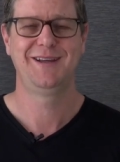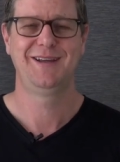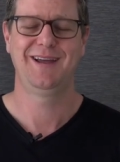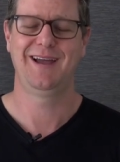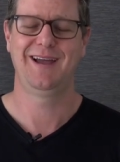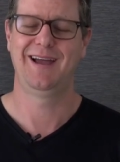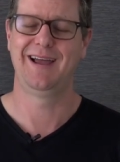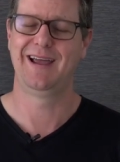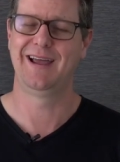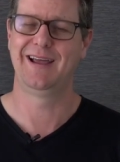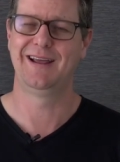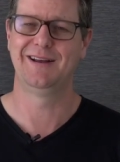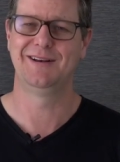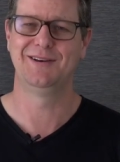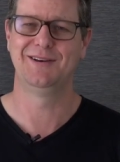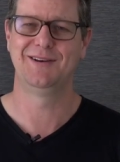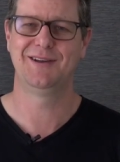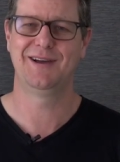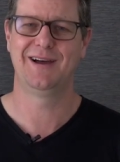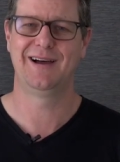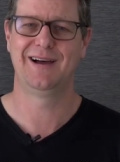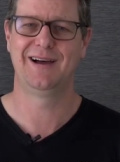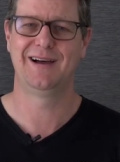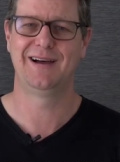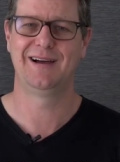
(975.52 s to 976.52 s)

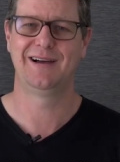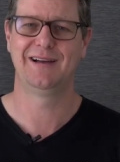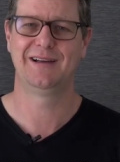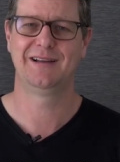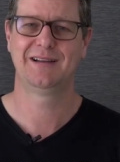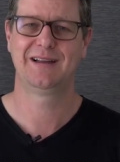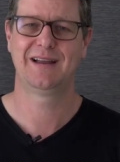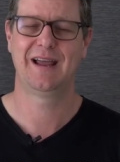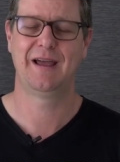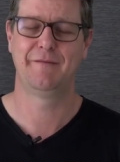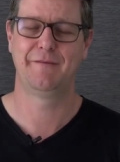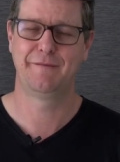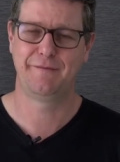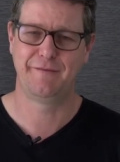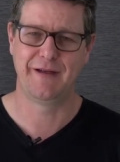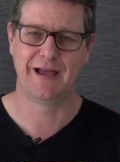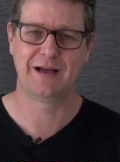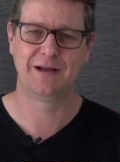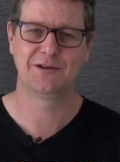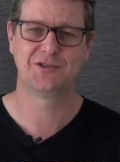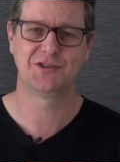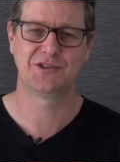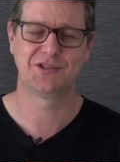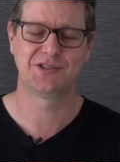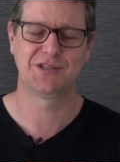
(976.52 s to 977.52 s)
and have
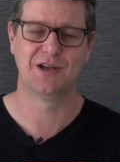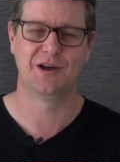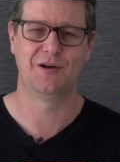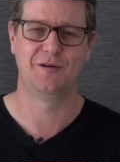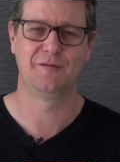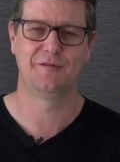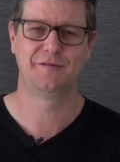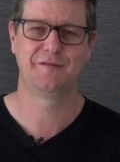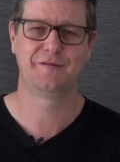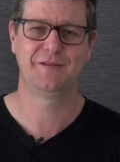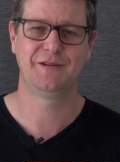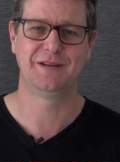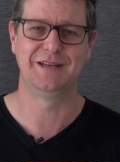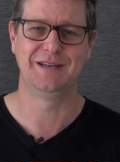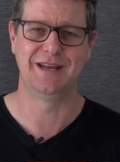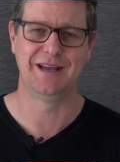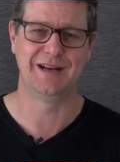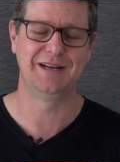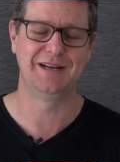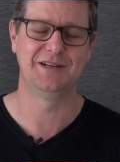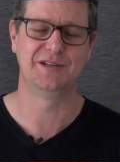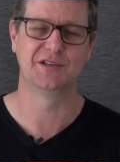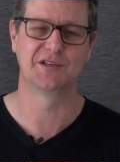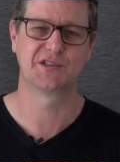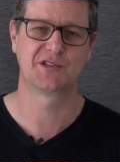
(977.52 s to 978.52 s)
found yourself
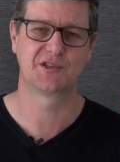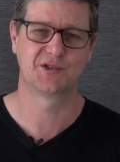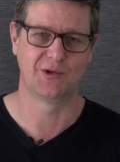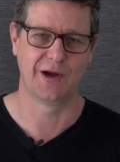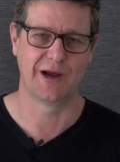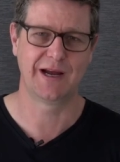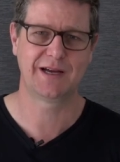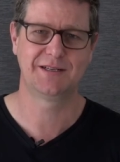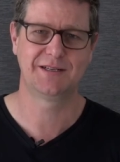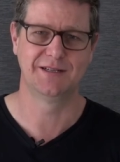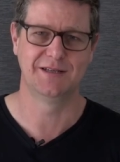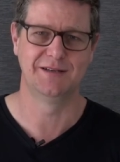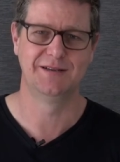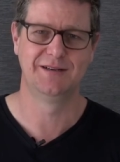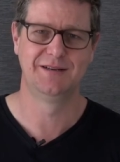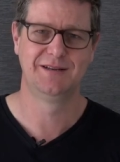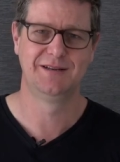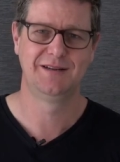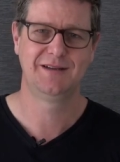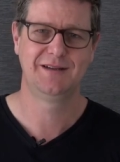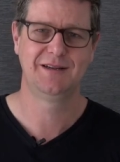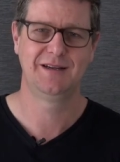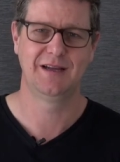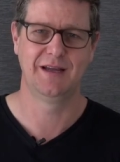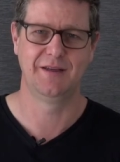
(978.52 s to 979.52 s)
getting distracted
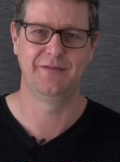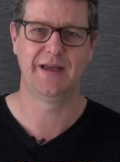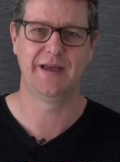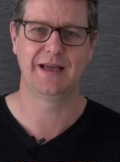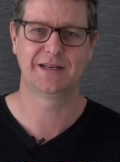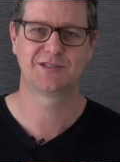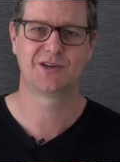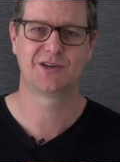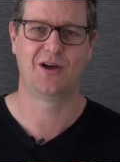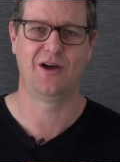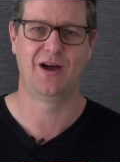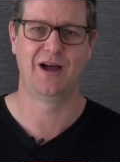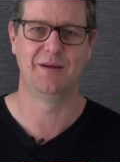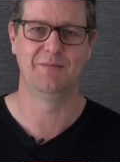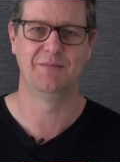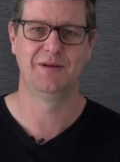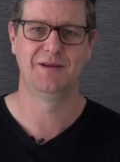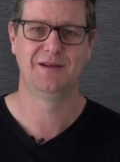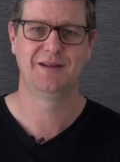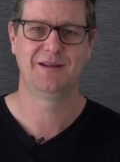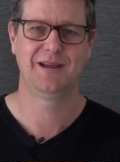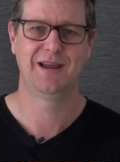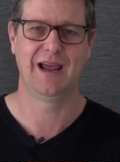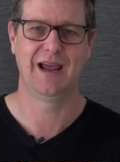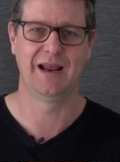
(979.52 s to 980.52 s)
in that time
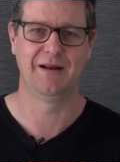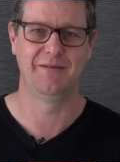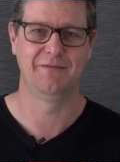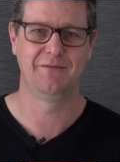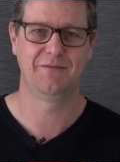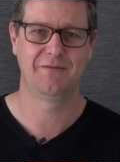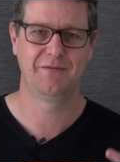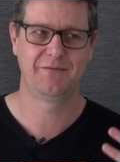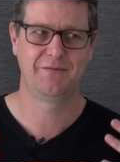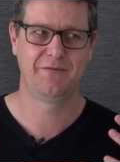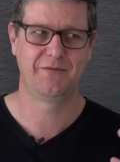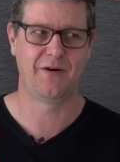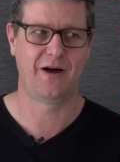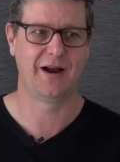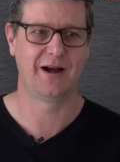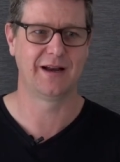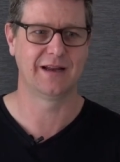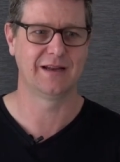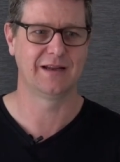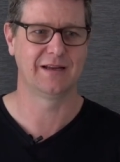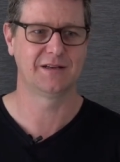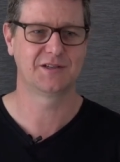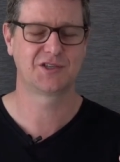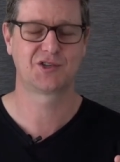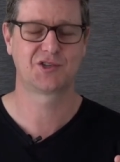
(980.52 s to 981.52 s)
and
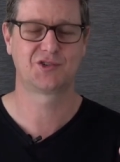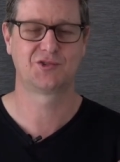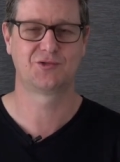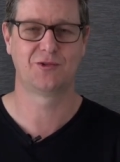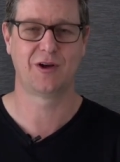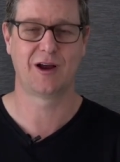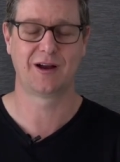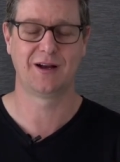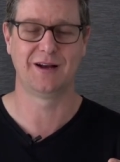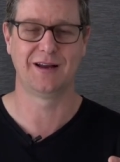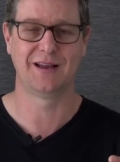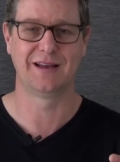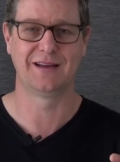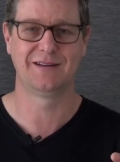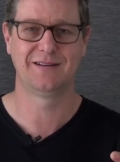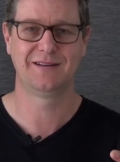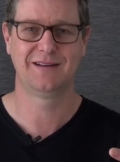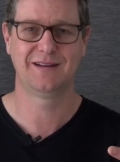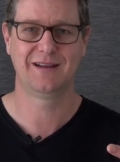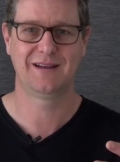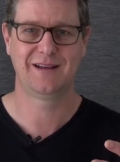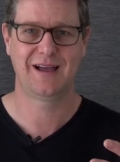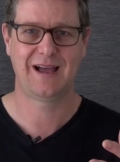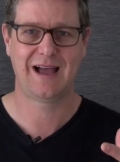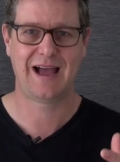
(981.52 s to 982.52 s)
finding it struggling
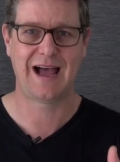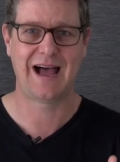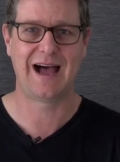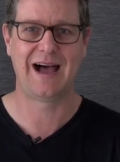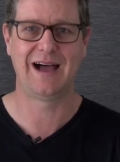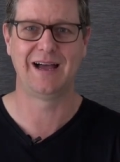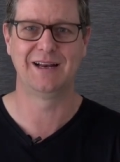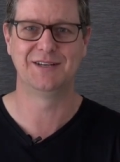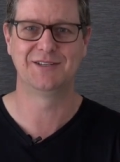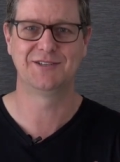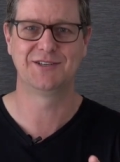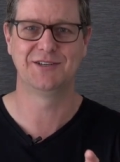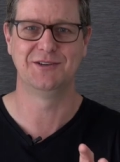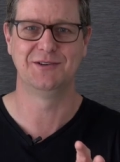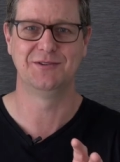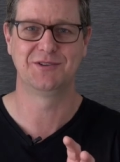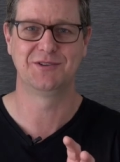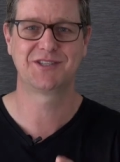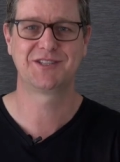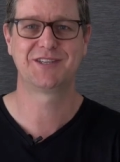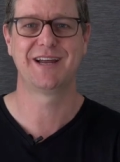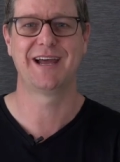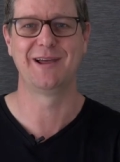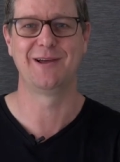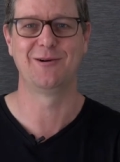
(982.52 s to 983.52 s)
hard to
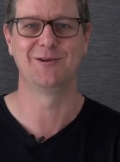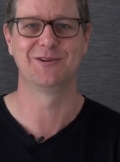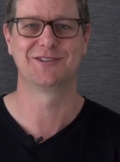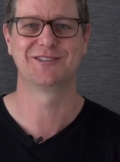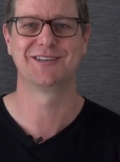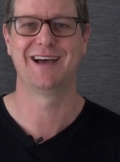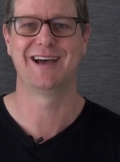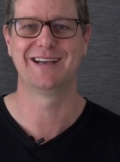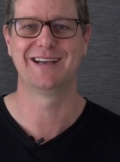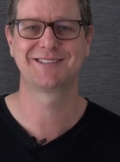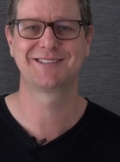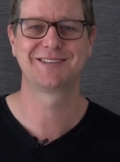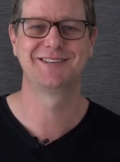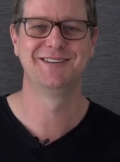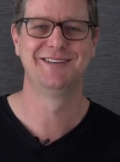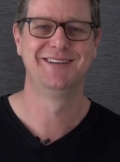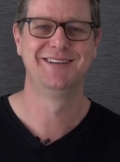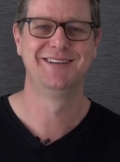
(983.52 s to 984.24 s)
stay on task.